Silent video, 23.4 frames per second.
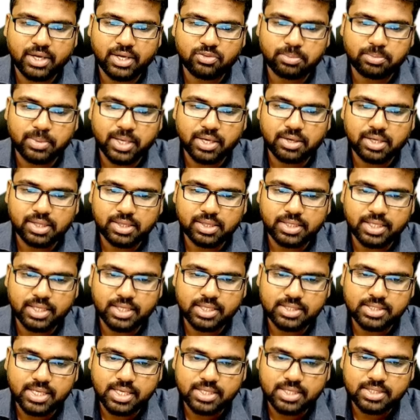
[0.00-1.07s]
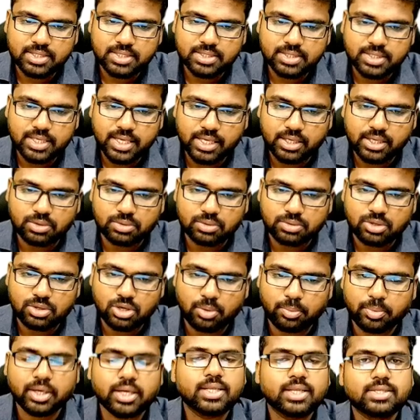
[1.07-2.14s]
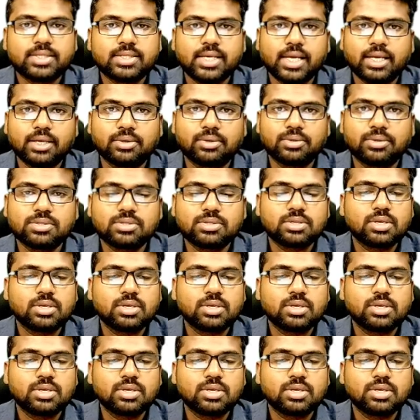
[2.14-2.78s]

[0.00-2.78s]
Bengal there is a cyclone, tropical cyclones.